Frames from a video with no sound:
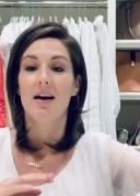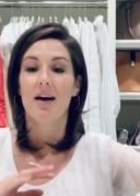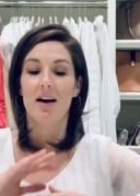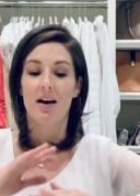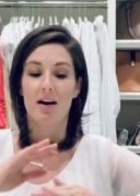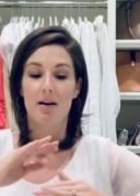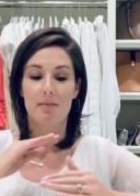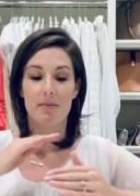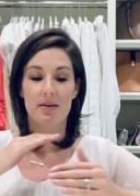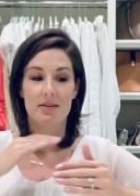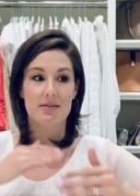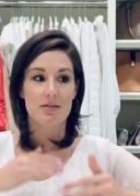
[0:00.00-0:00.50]

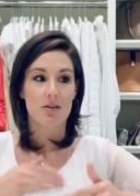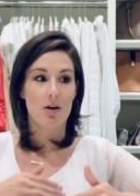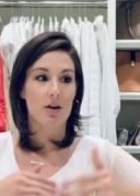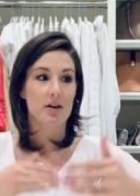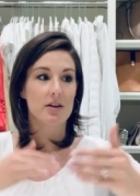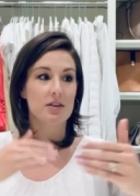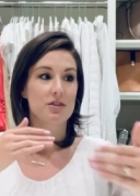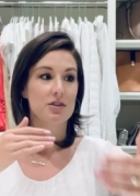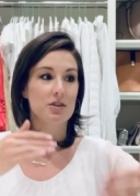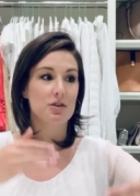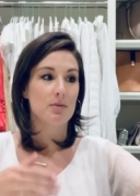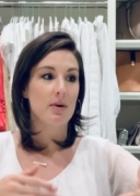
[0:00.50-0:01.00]
Um, as long
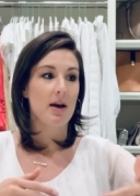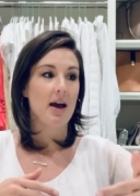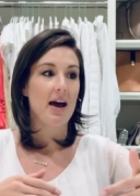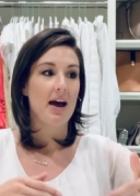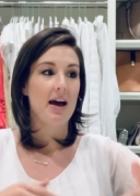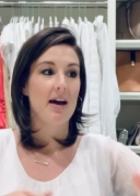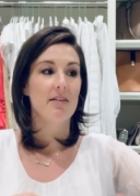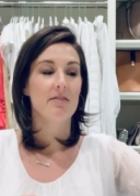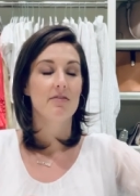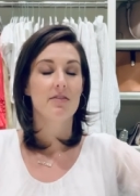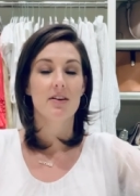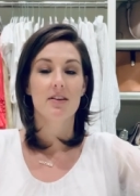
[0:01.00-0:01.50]
as you
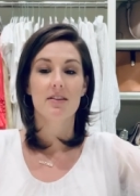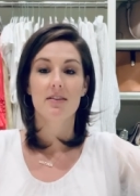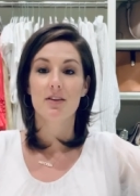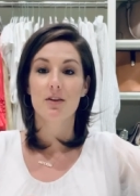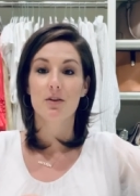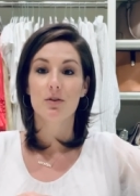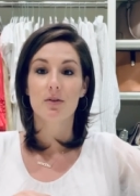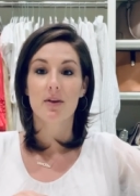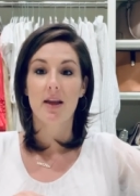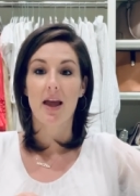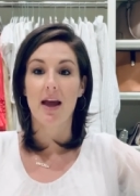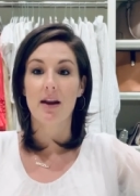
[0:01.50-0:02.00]
have
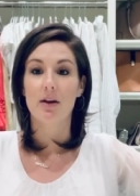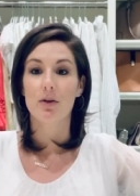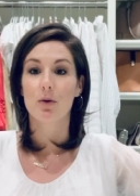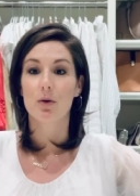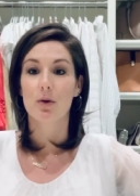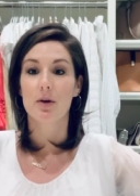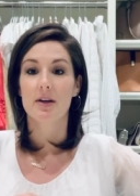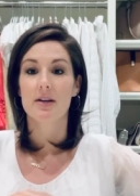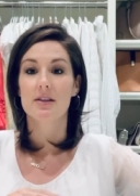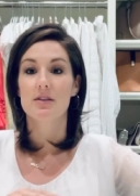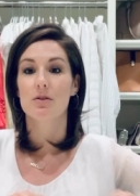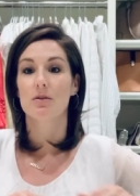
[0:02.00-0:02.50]
little
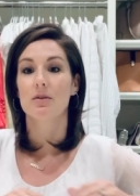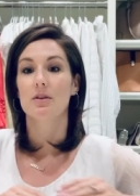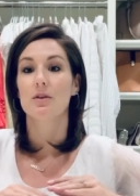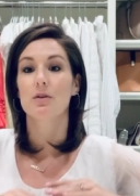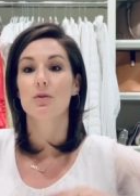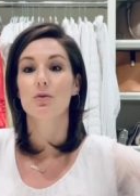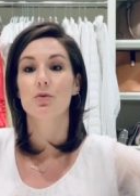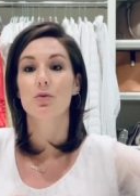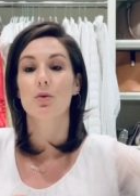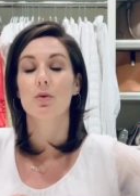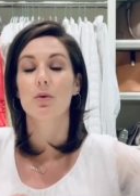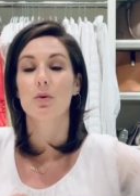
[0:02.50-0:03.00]
categories or little
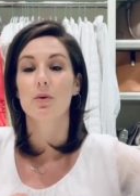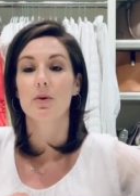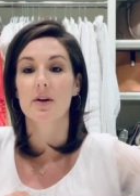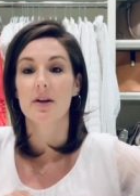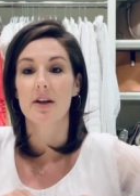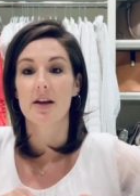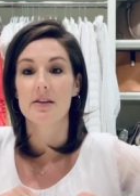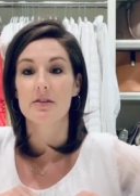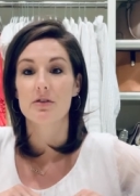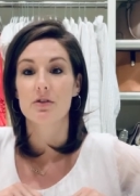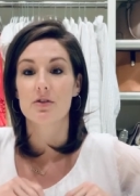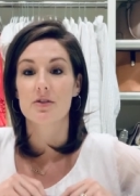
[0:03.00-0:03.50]
drawer
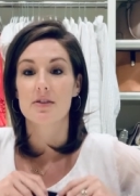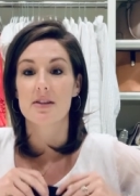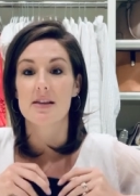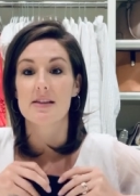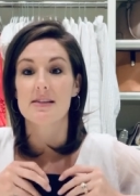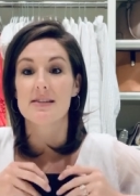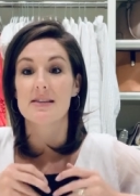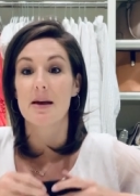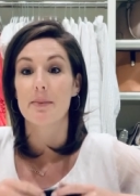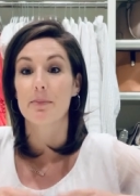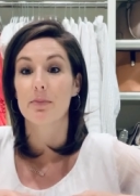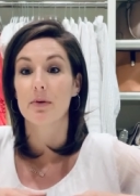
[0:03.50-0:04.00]
organizers that
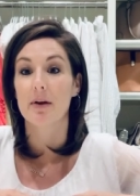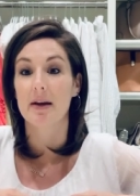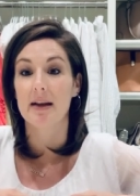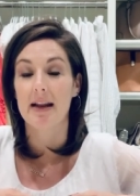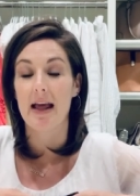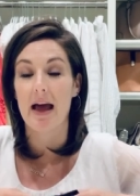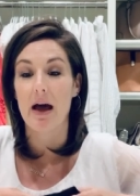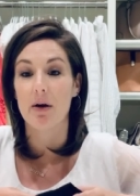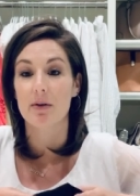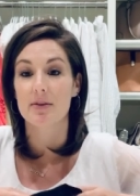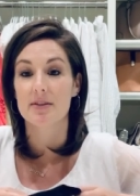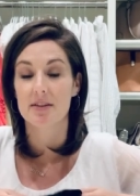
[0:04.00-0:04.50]
separate
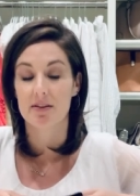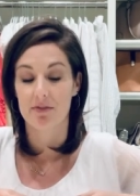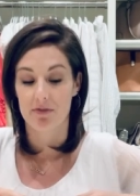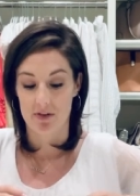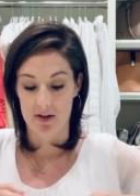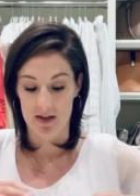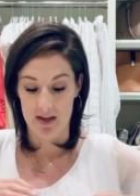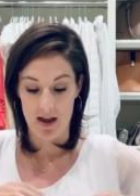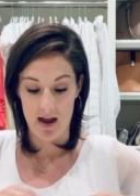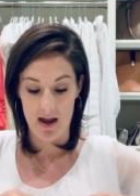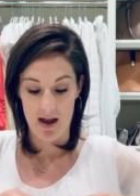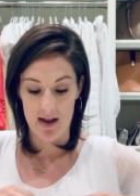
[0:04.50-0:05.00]
out
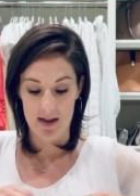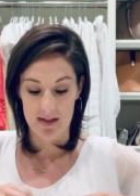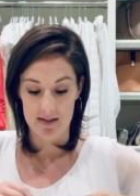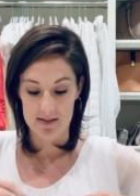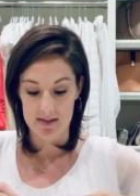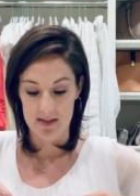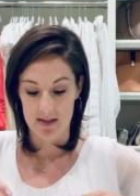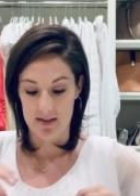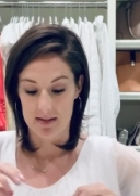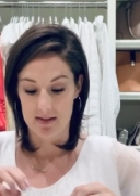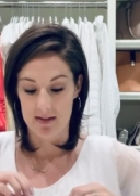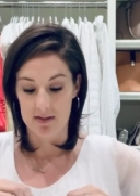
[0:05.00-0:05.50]
different kinds.
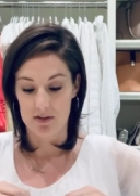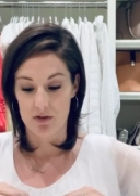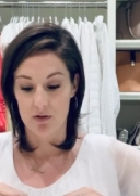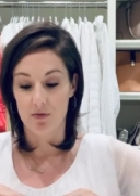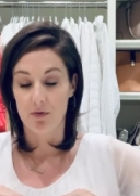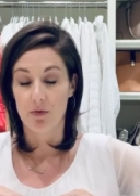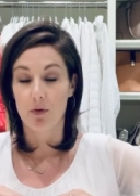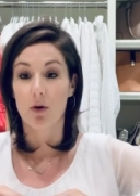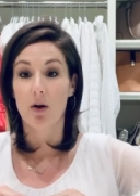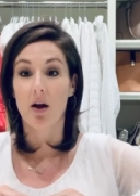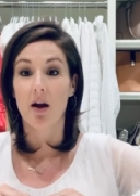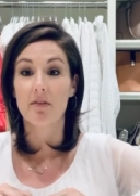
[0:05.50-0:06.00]
Like these are
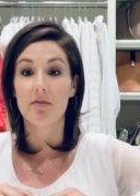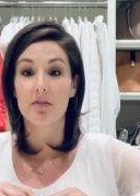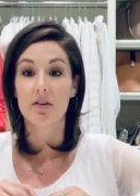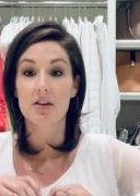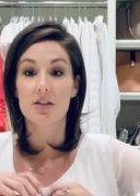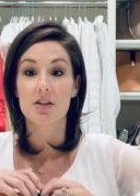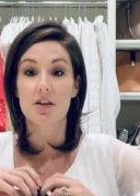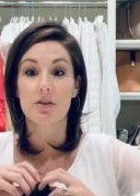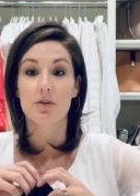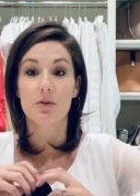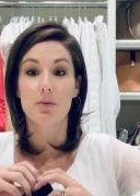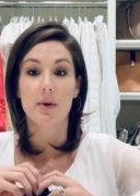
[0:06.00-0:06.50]
full
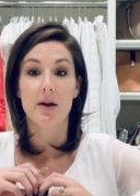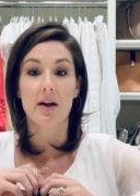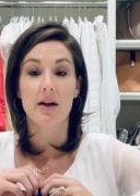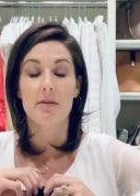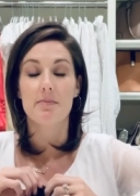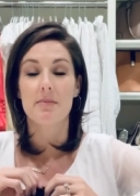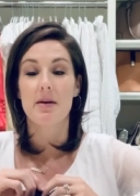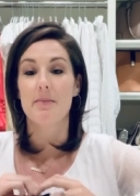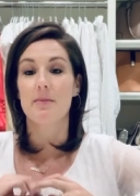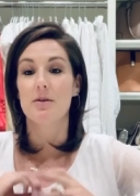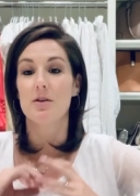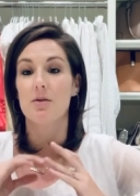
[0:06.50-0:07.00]
coverage underwear.
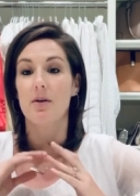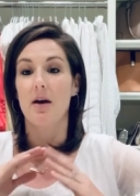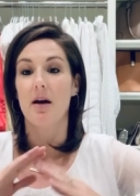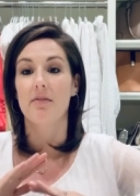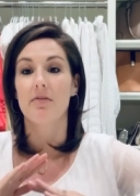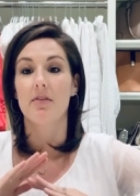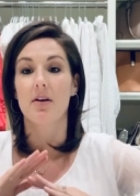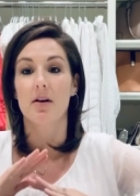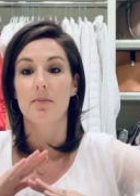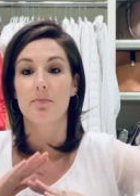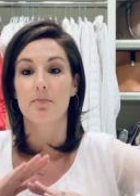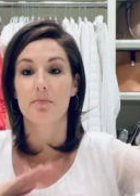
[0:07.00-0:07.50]
Maybe you
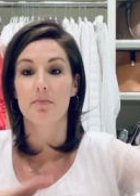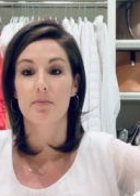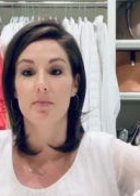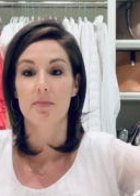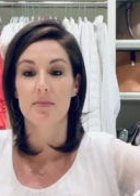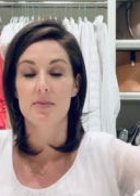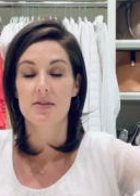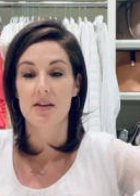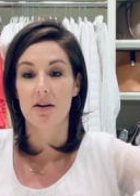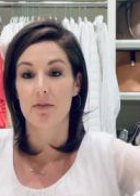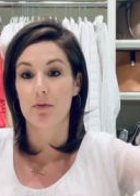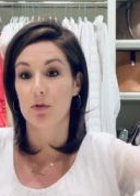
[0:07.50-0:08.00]
have a,
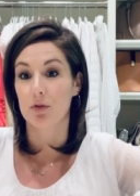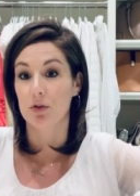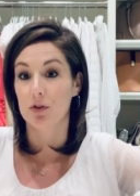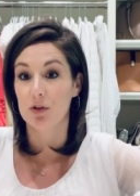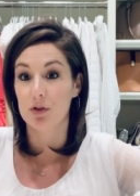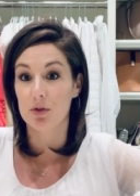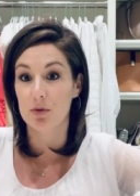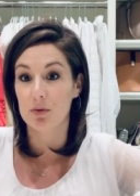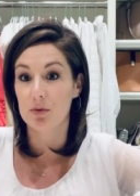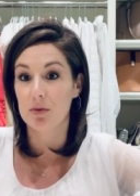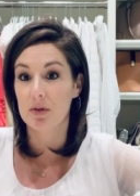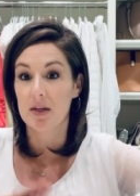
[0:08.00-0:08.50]
several
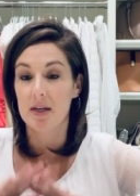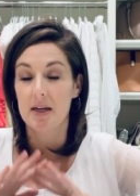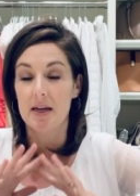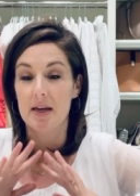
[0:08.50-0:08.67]
nude